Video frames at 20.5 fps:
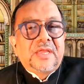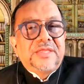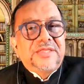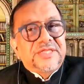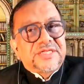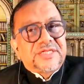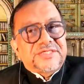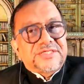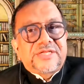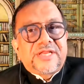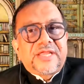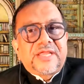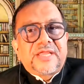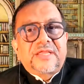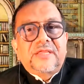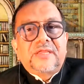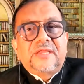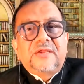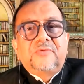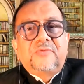
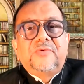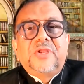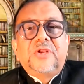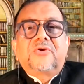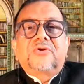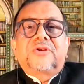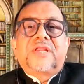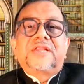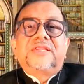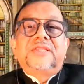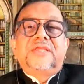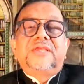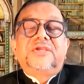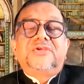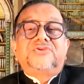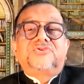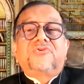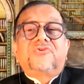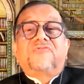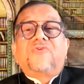Yesterday, we looked at the
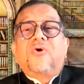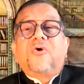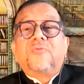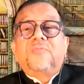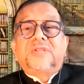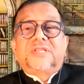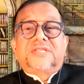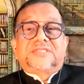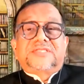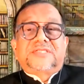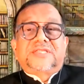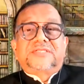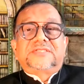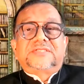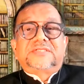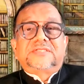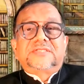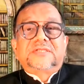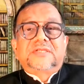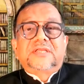issue of
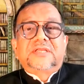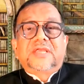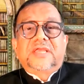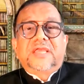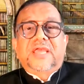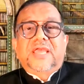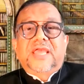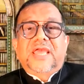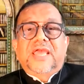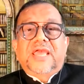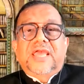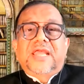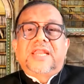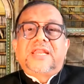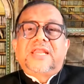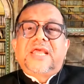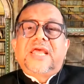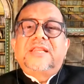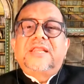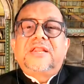homelessness
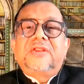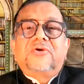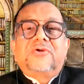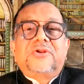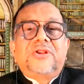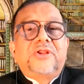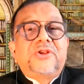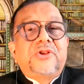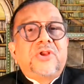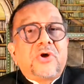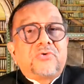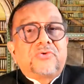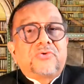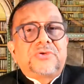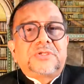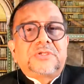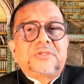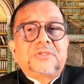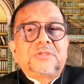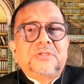and ended on a note
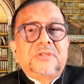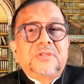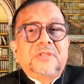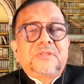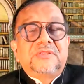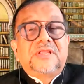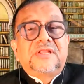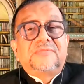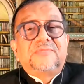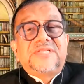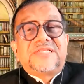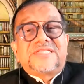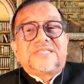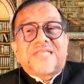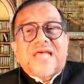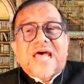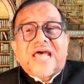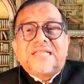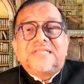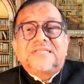that
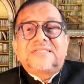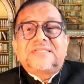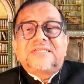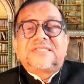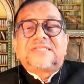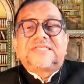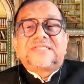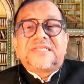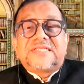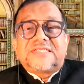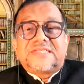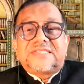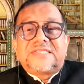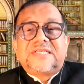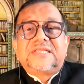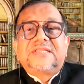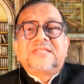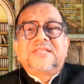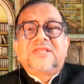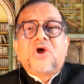besides
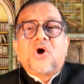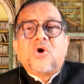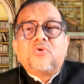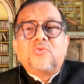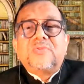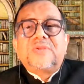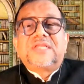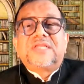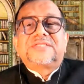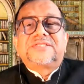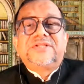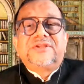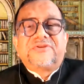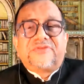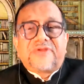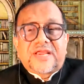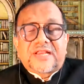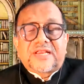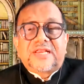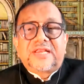assisting the homeless
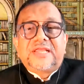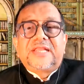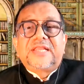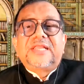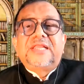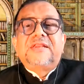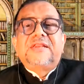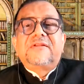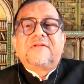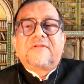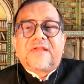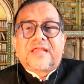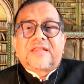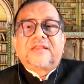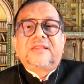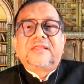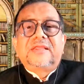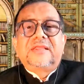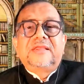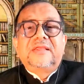directly and
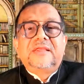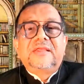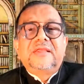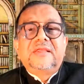indirectly,